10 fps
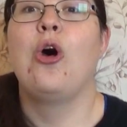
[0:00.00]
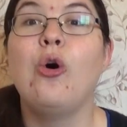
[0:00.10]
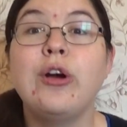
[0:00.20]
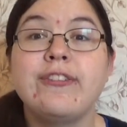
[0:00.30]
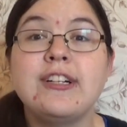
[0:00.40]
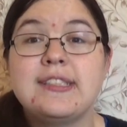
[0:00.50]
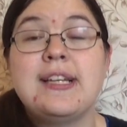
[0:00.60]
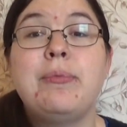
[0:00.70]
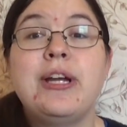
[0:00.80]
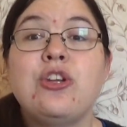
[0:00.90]
Or if you're
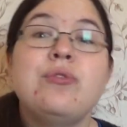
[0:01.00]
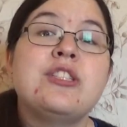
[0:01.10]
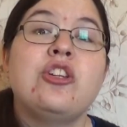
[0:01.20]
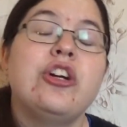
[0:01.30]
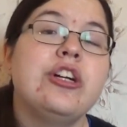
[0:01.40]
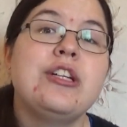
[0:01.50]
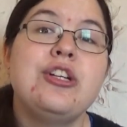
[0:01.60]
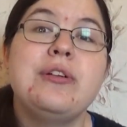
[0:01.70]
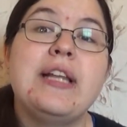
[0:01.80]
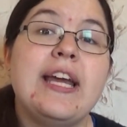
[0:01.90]
someone who has learned a
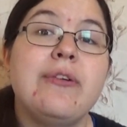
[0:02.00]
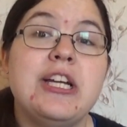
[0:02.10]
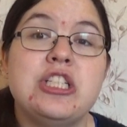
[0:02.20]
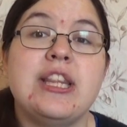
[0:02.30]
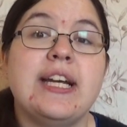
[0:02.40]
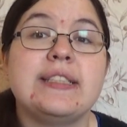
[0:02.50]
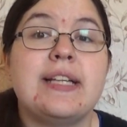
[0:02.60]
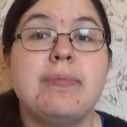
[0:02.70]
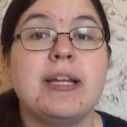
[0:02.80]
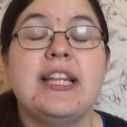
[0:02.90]
new language and there's
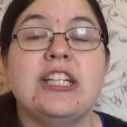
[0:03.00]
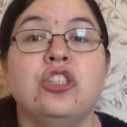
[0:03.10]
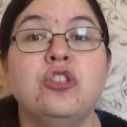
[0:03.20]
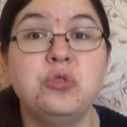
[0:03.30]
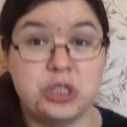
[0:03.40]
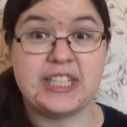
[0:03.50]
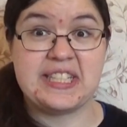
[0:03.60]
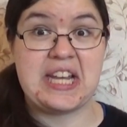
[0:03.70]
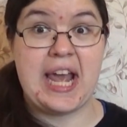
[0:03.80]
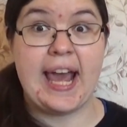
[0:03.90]
something that you
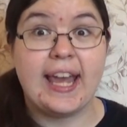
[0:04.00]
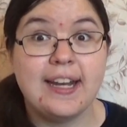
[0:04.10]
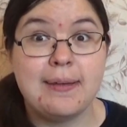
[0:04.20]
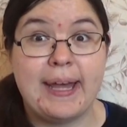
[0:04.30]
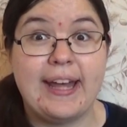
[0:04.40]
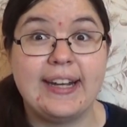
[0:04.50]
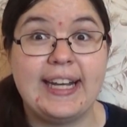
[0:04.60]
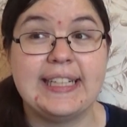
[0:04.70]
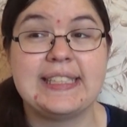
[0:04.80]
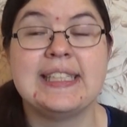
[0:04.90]
just hate about
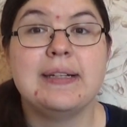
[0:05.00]
it